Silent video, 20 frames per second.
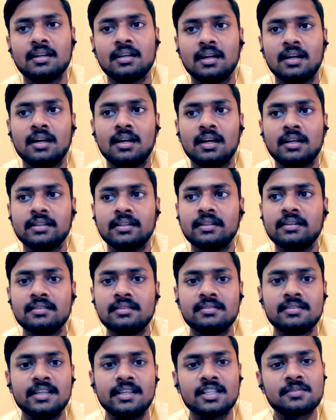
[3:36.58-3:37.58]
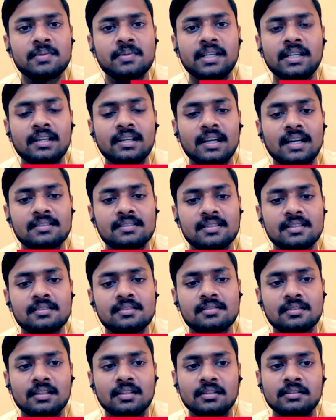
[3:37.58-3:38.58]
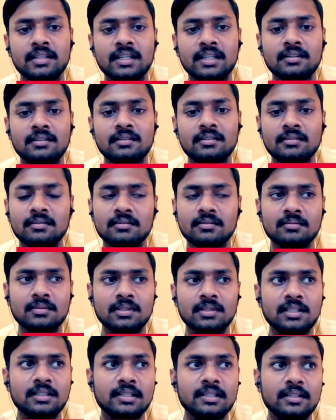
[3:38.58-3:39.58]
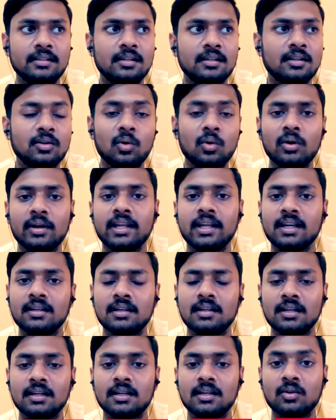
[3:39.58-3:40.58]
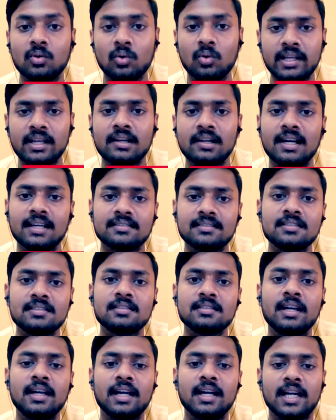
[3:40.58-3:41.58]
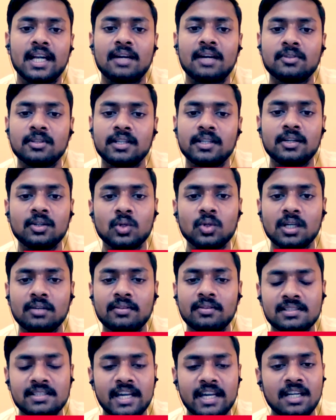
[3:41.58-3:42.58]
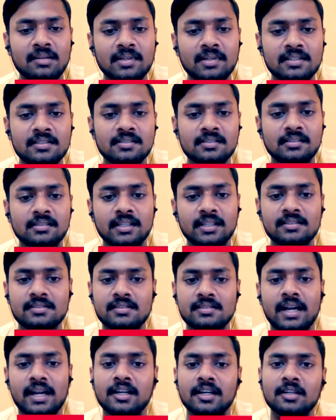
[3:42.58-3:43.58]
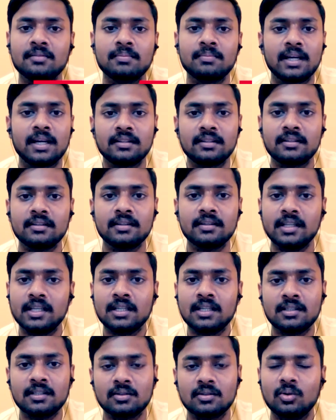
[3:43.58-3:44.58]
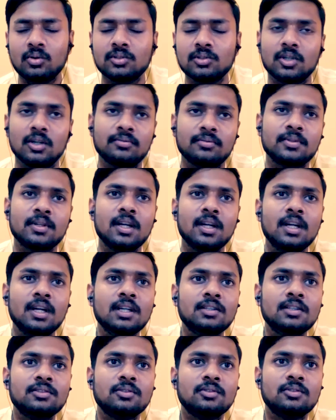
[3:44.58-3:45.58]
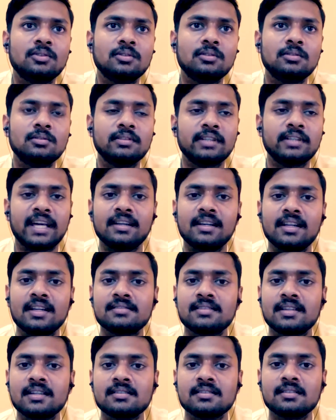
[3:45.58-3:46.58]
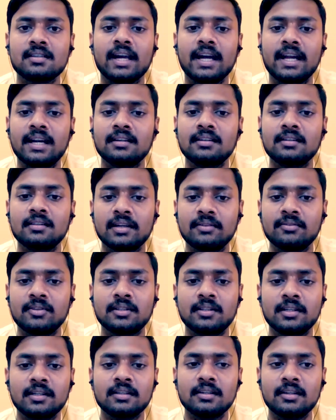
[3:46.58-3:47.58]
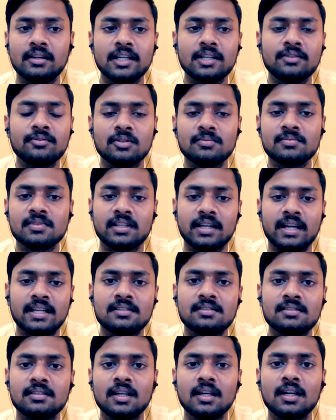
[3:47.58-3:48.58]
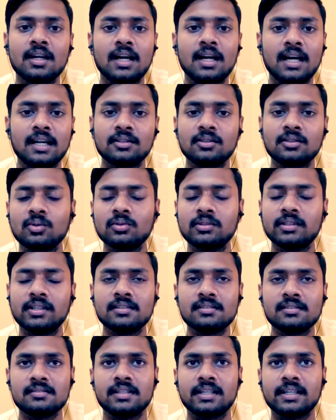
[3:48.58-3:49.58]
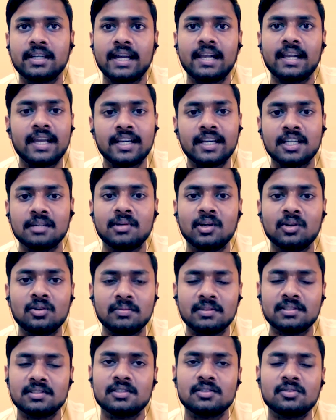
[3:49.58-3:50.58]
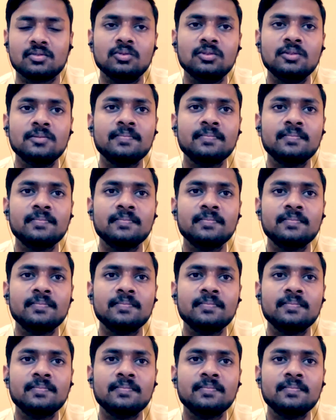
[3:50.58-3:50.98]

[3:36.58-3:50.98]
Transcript: uh, then the C S B T classes, uh, then the uh, coding uh, coding classes, and after that you have assignments, then stand up, and the day goes off. So nine nine six and everything learning from scratch are the two things that I liked about Masai School.